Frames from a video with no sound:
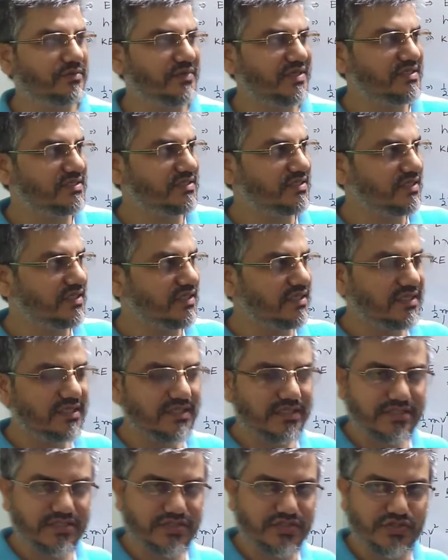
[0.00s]
effect
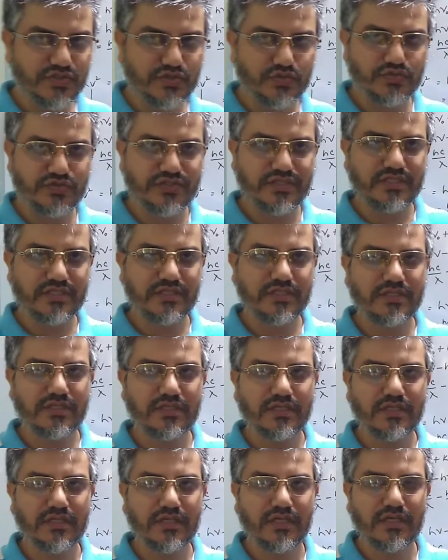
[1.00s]
basically is
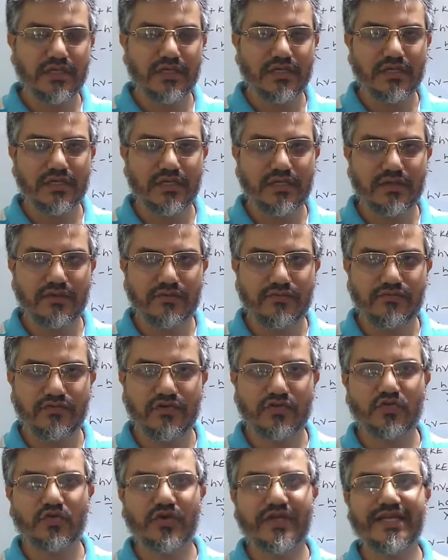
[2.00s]
used in
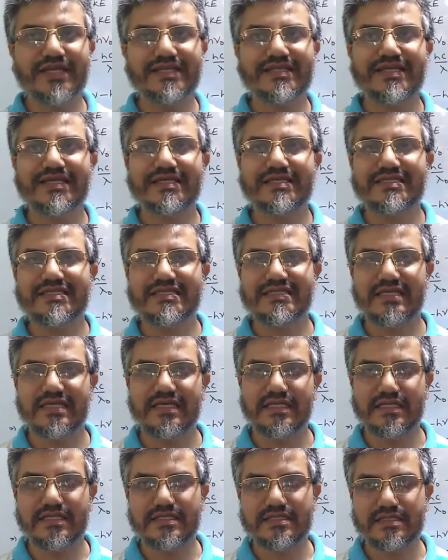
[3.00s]

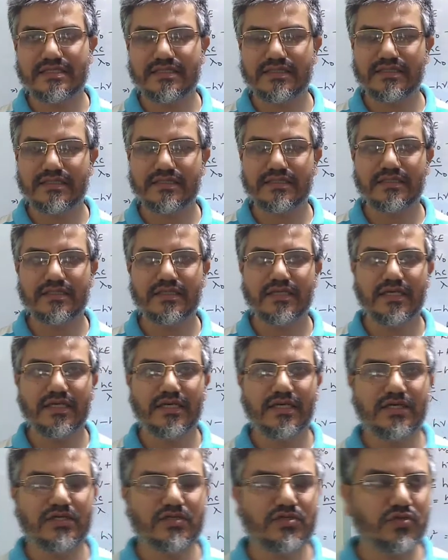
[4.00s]
photoelectric cells.
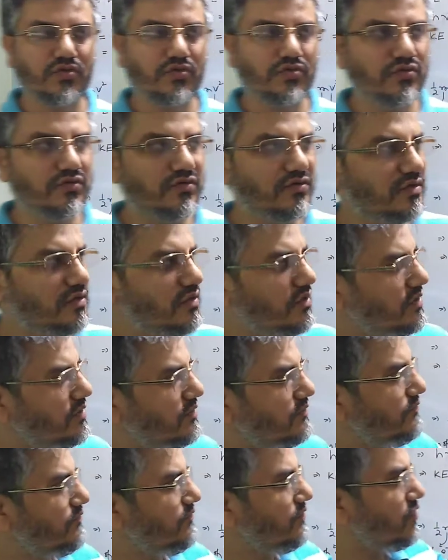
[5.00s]
So
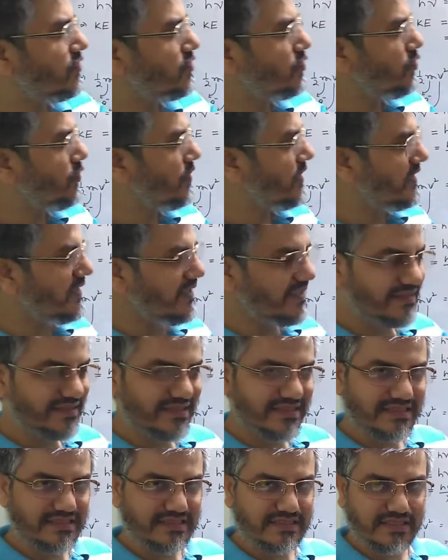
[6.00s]

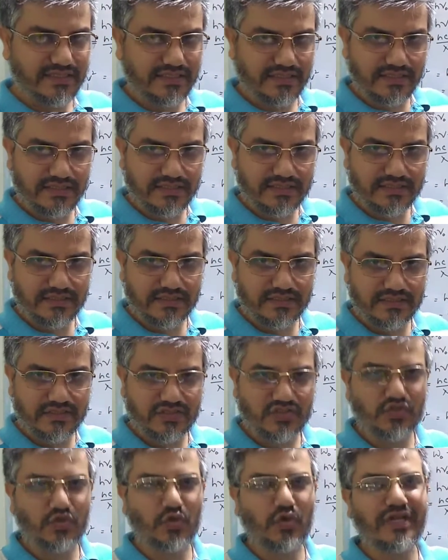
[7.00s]
photoelectric
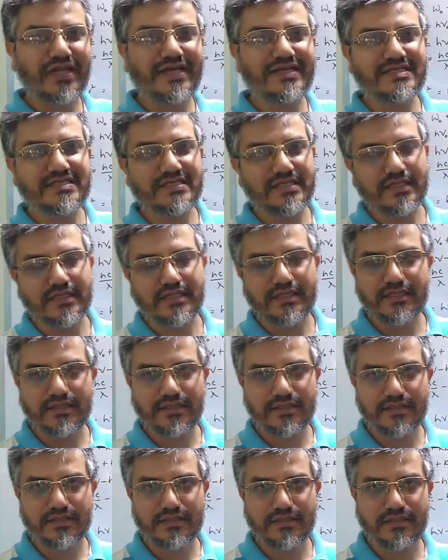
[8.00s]
cells, solar
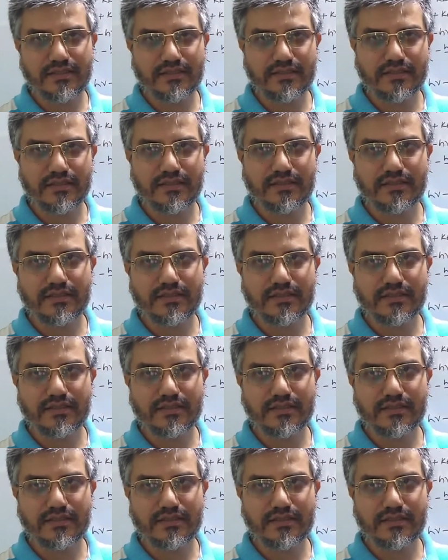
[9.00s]
cell,